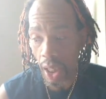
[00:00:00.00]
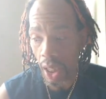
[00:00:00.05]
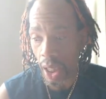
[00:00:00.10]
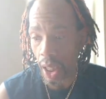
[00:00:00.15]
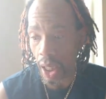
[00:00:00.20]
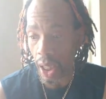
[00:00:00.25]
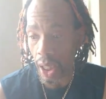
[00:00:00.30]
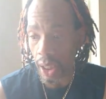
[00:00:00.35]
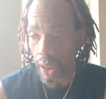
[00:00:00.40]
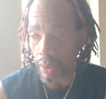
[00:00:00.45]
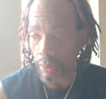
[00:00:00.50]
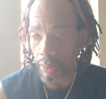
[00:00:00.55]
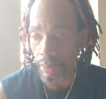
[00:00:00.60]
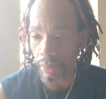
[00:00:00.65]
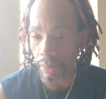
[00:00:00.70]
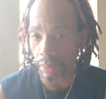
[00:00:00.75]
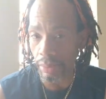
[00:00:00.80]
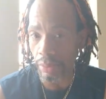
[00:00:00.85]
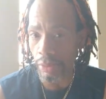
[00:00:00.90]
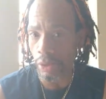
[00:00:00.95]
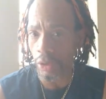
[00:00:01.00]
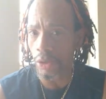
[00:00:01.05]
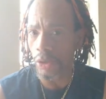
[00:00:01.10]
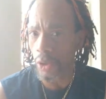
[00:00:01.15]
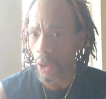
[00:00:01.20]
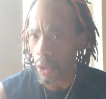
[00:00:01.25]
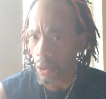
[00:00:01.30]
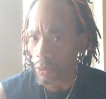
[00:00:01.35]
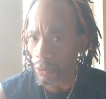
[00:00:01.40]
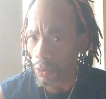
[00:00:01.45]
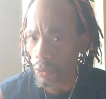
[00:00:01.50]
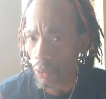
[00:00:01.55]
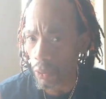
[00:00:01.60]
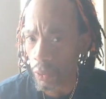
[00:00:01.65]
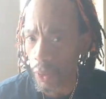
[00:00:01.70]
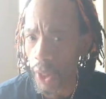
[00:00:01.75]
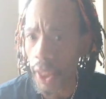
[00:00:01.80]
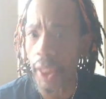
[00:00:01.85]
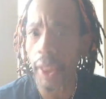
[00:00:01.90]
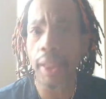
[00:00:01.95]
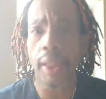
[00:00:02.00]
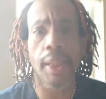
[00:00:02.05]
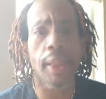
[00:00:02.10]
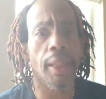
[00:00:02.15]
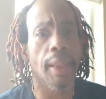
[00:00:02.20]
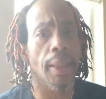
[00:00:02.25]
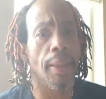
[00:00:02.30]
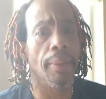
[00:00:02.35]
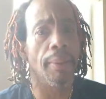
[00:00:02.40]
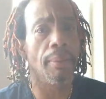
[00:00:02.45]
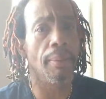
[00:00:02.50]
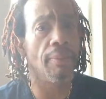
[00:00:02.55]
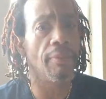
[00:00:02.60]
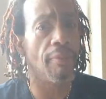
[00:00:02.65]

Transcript: um, don't really seem